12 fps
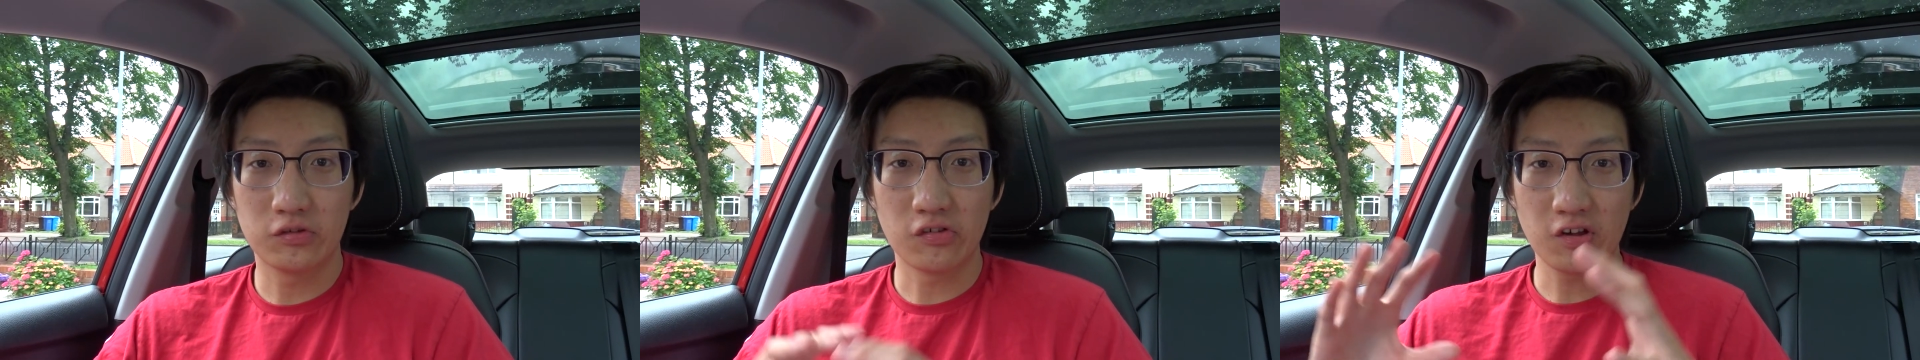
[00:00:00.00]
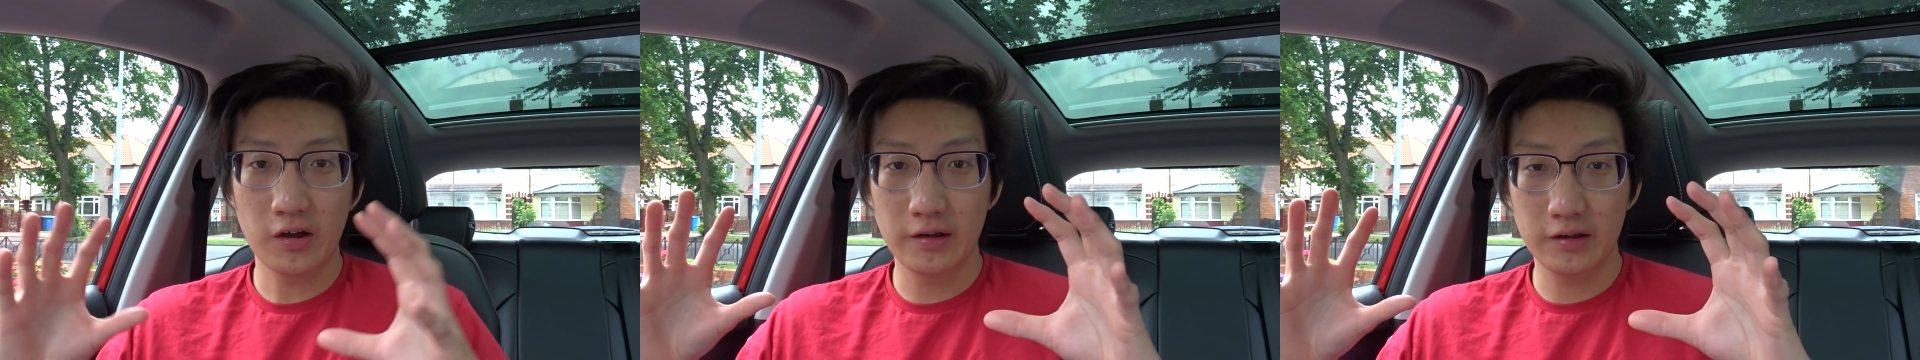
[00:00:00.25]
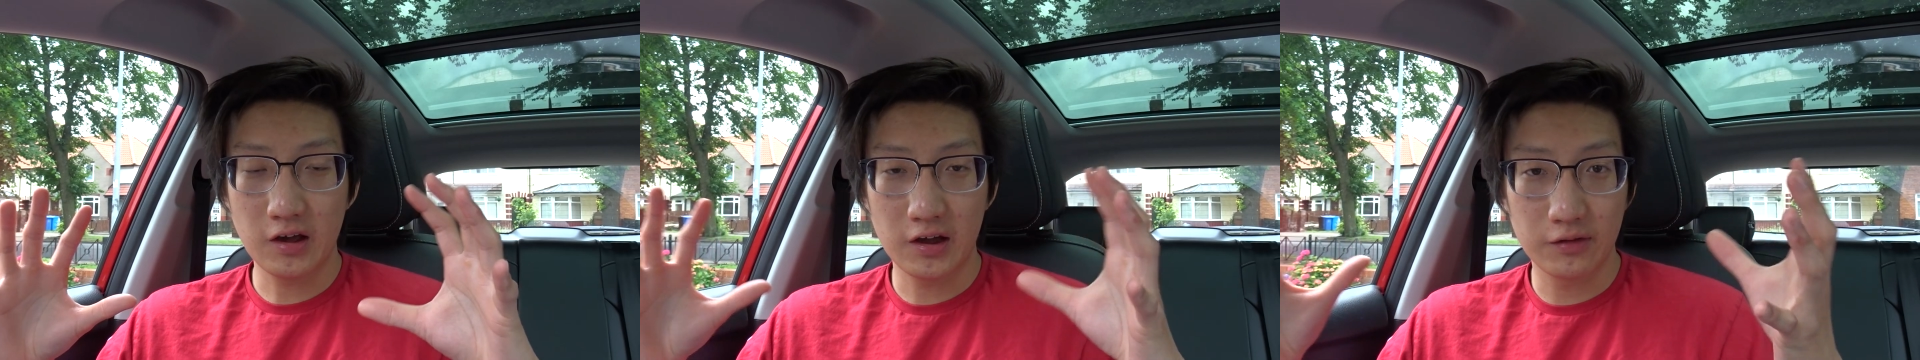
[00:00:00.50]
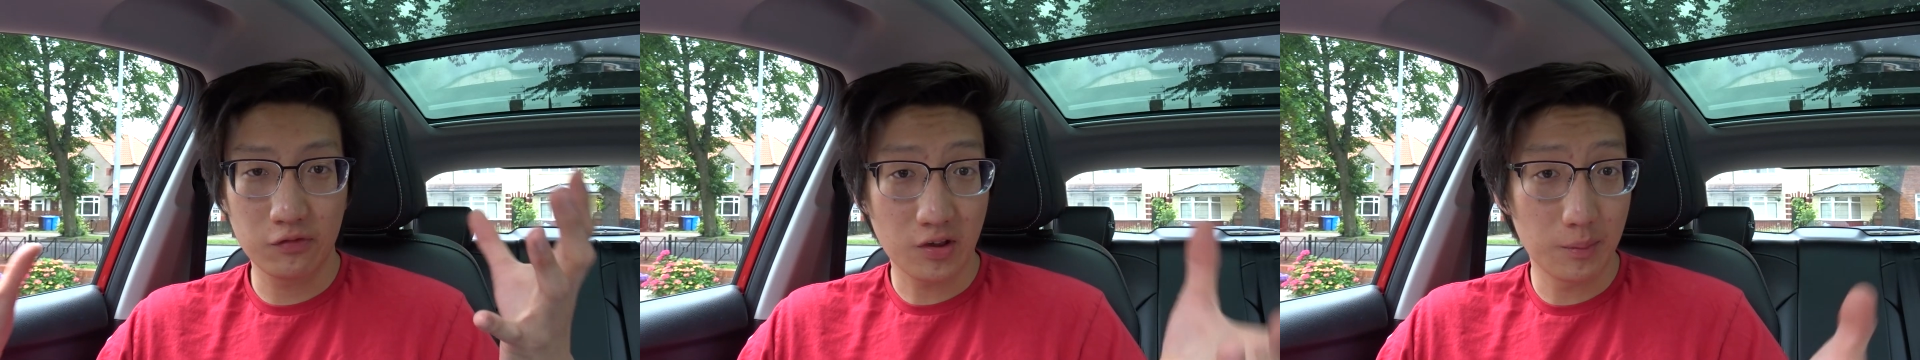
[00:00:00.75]
to kind
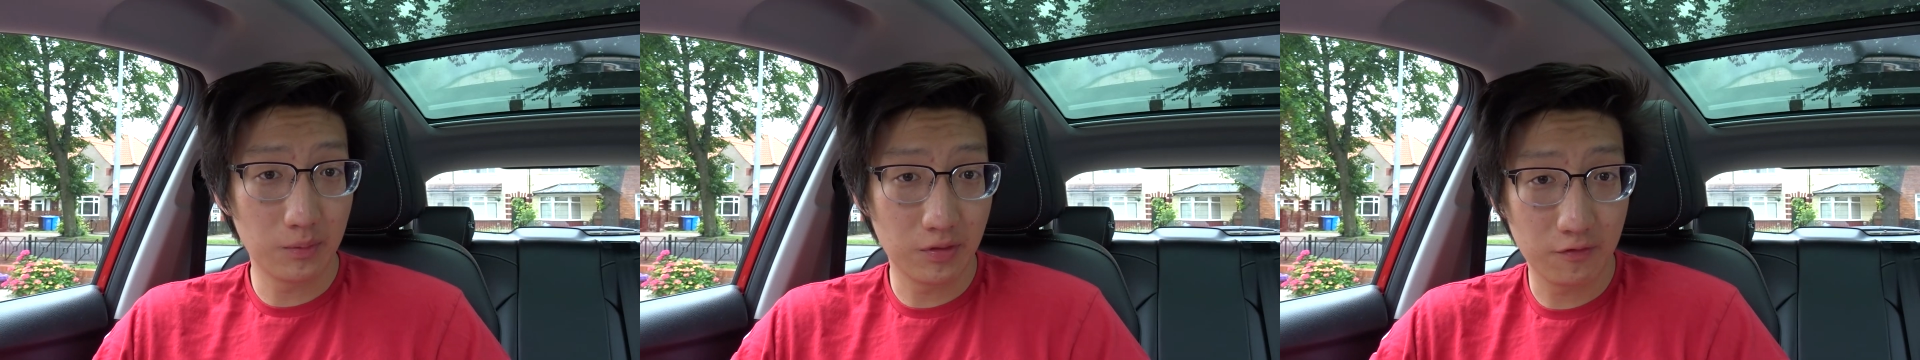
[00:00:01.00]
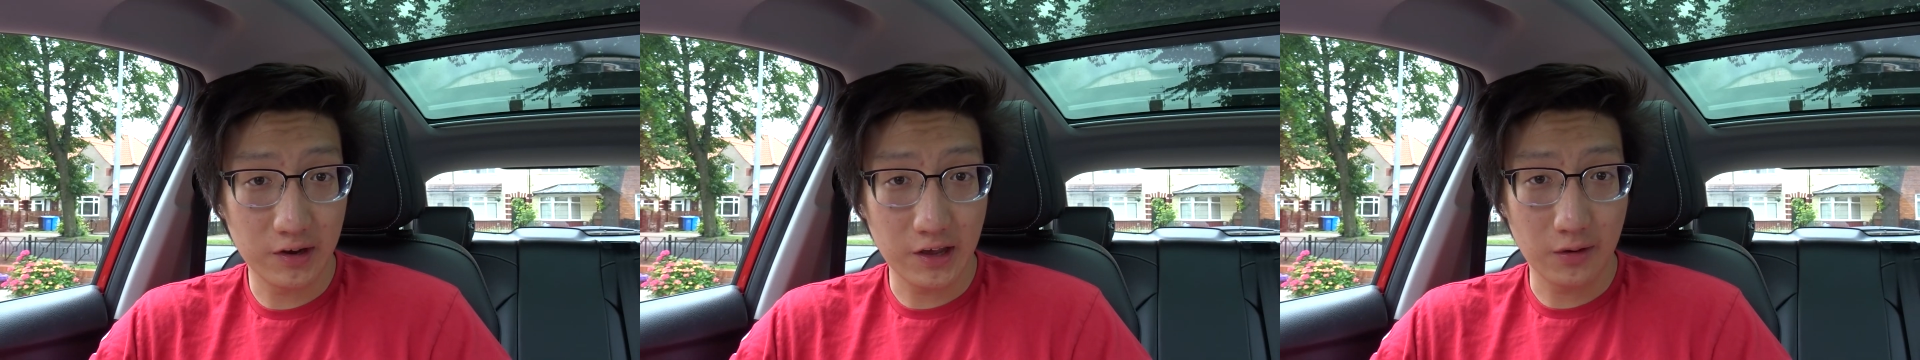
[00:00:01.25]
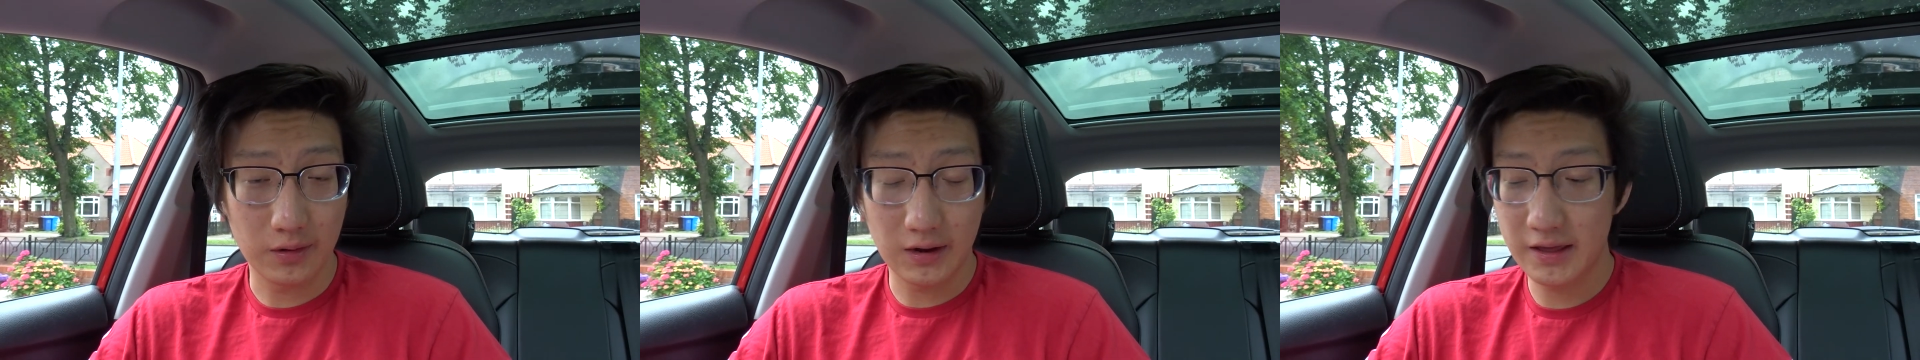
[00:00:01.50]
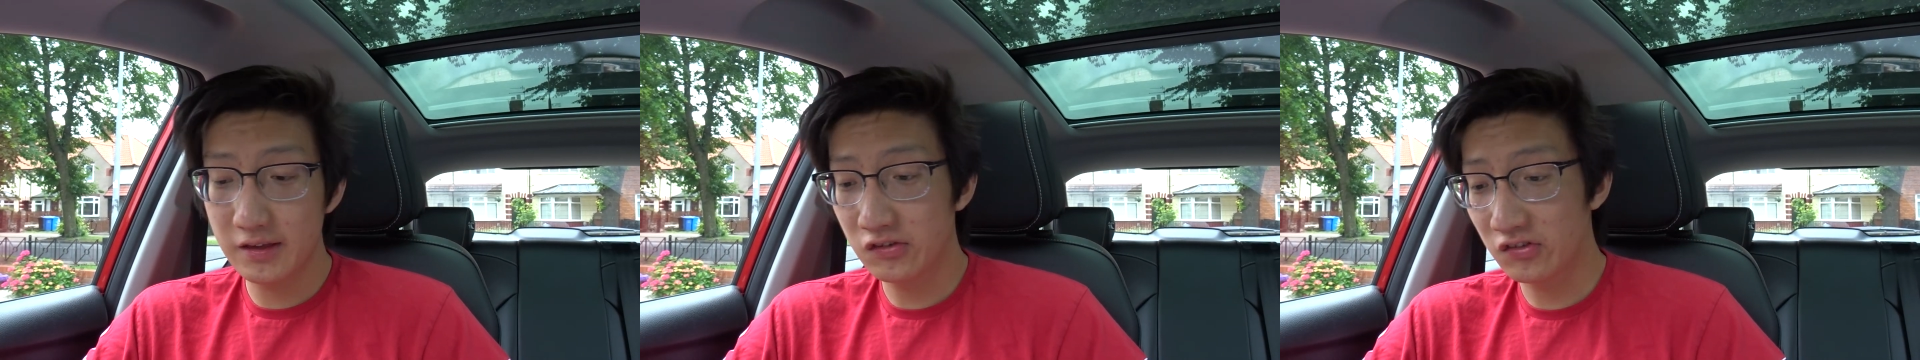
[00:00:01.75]
of sum up the video at
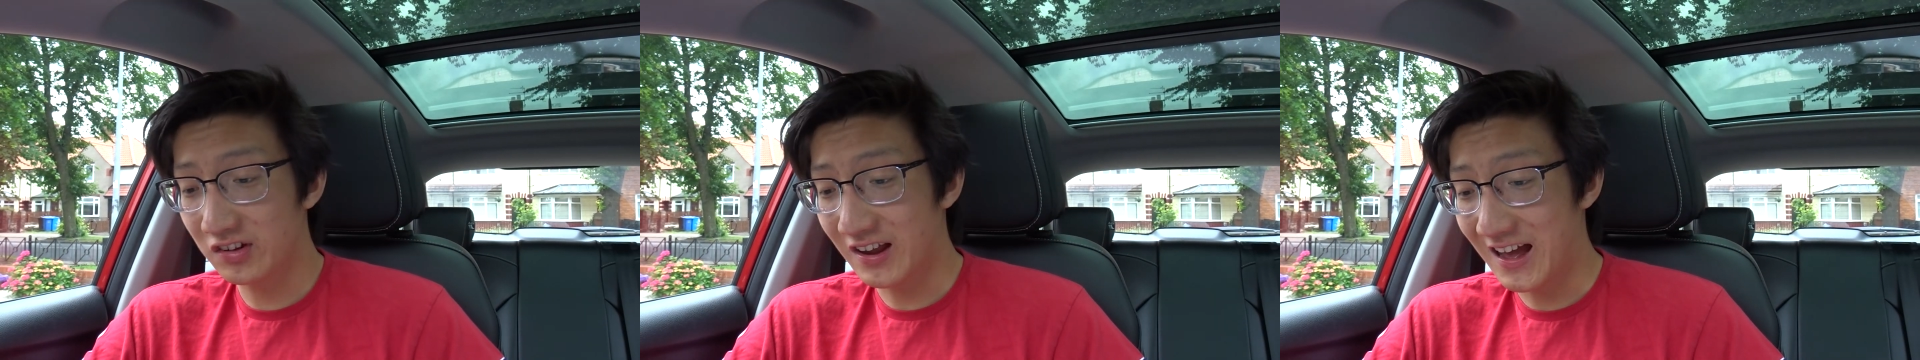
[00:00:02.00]
least,